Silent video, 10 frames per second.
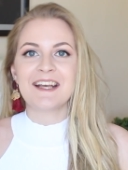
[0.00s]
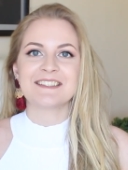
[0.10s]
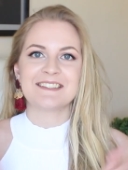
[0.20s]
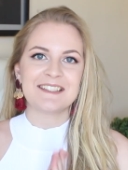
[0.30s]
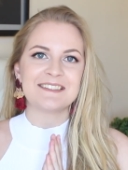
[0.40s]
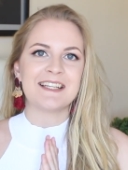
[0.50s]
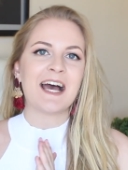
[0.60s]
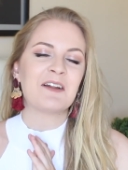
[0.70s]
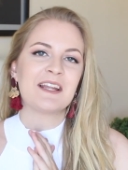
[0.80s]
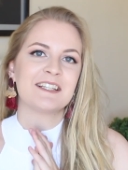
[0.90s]
sit
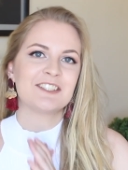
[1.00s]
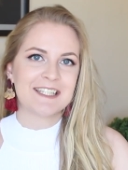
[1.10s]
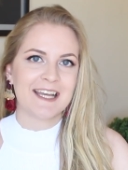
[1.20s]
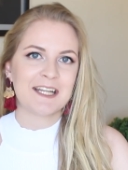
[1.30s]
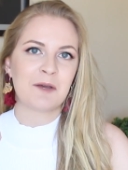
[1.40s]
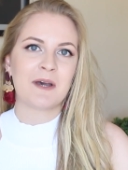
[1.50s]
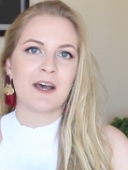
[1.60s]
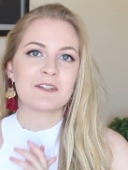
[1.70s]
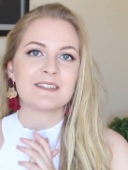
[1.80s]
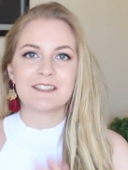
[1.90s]
down and chat
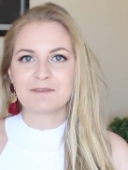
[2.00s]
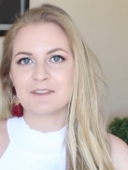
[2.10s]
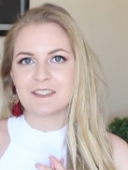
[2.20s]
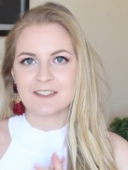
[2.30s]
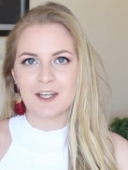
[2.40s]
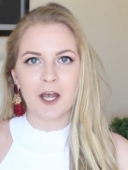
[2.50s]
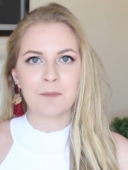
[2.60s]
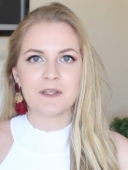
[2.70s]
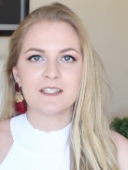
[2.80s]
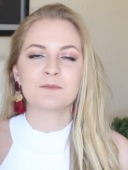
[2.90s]
about different
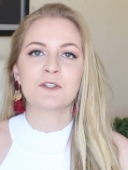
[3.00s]
topics,